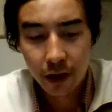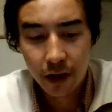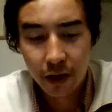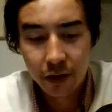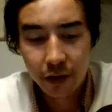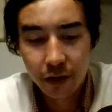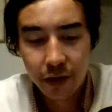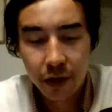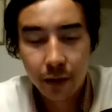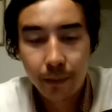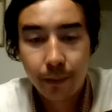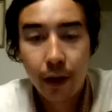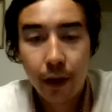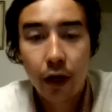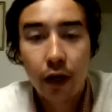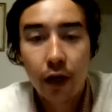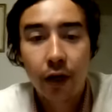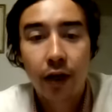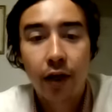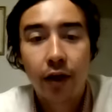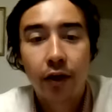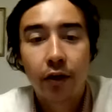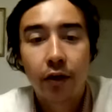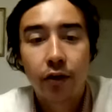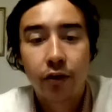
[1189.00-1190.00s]
And the
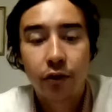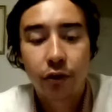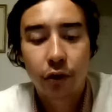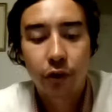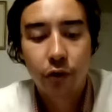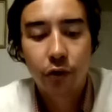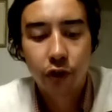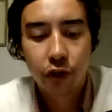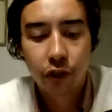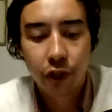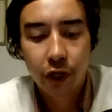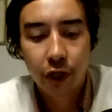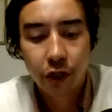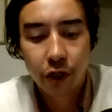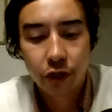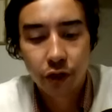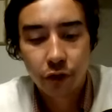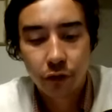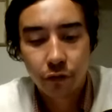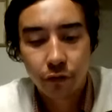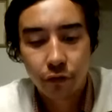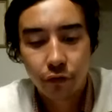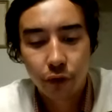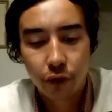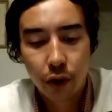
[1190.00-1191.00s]
American
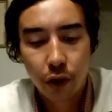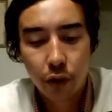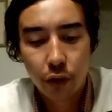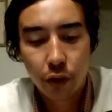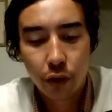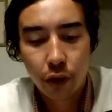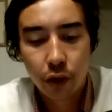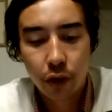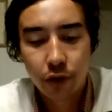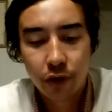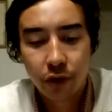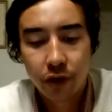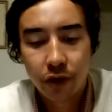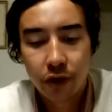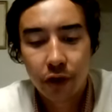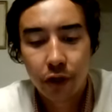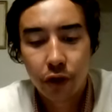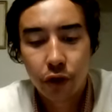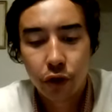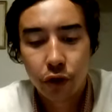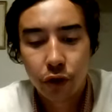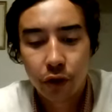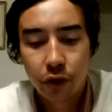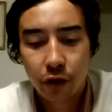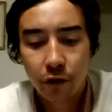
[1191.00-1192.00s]
Association of Railroads has
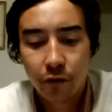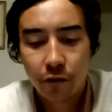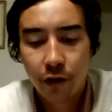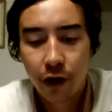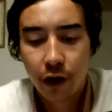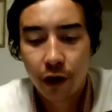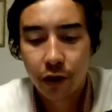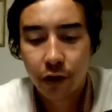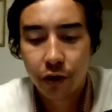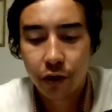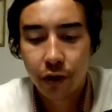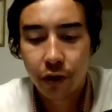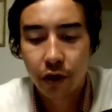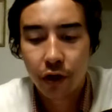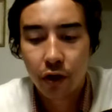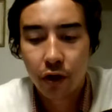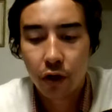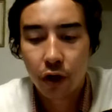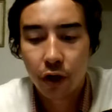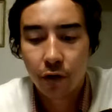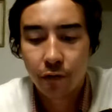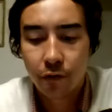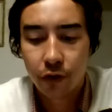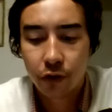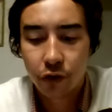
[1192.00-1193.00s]
issued an advisory
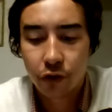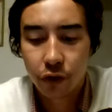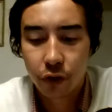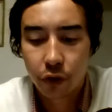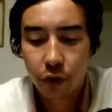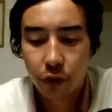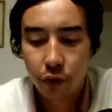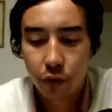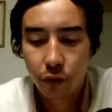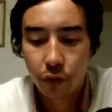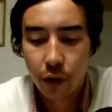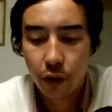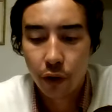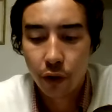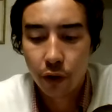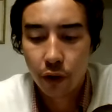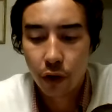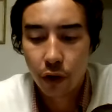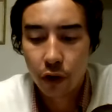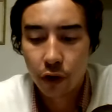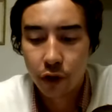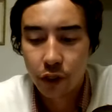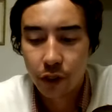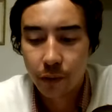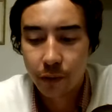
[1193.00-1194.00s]
calling for certain rail
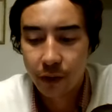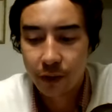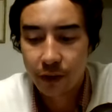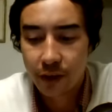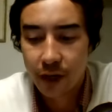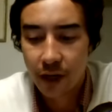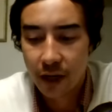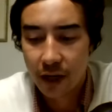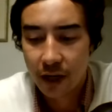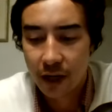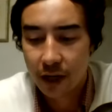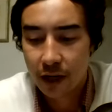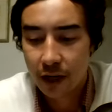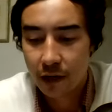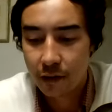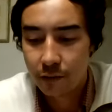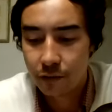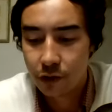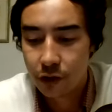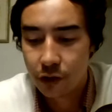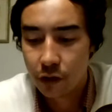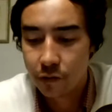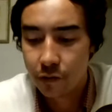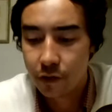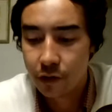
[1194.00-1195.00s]
cars to be taken out
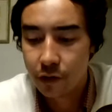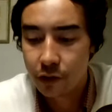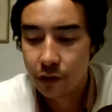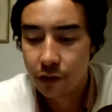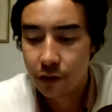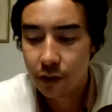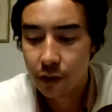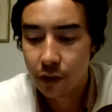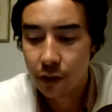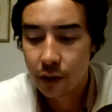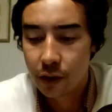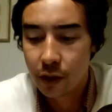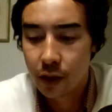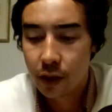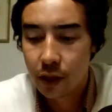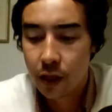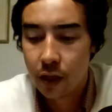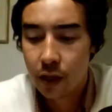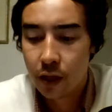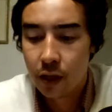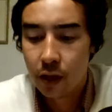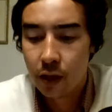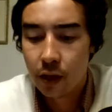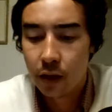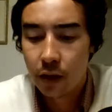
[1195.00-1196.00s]
of service.
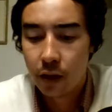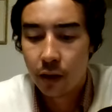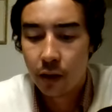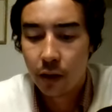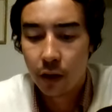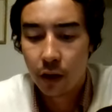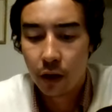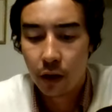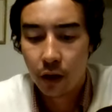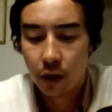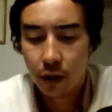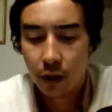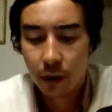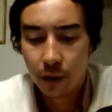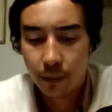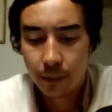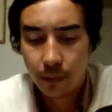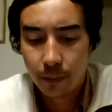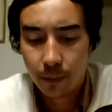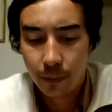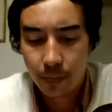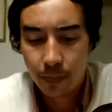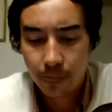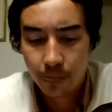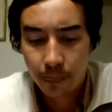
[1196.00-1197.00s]
Uh,
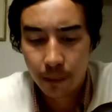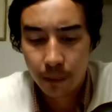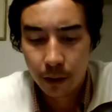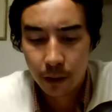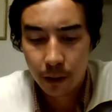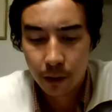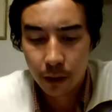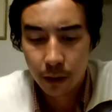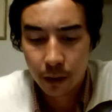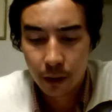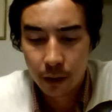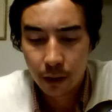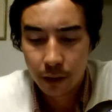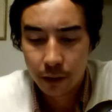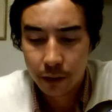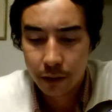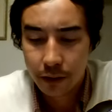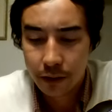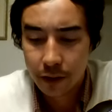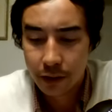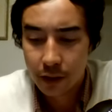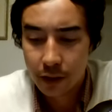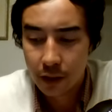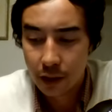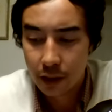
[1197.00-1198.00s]

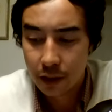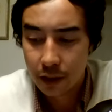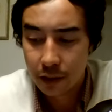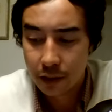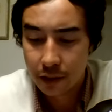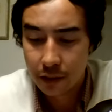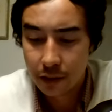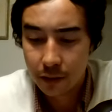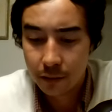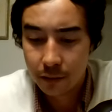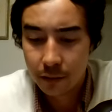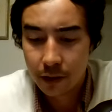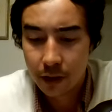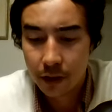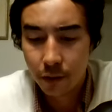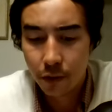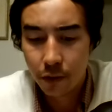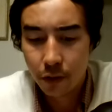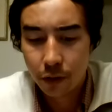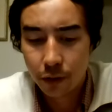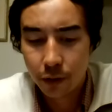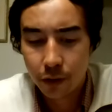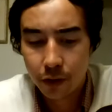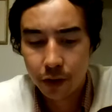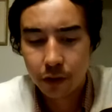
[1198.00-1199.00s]
this is because they
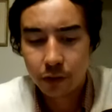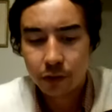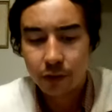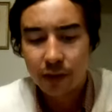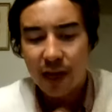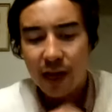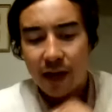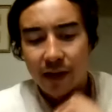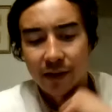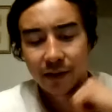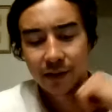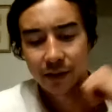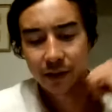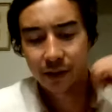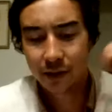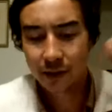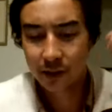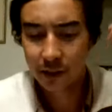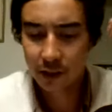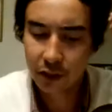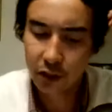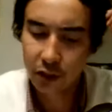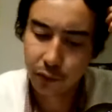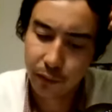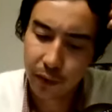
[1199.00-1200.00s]
want to reduce
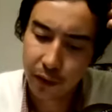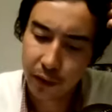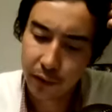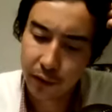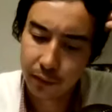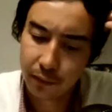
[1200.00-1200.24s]
accidents because there's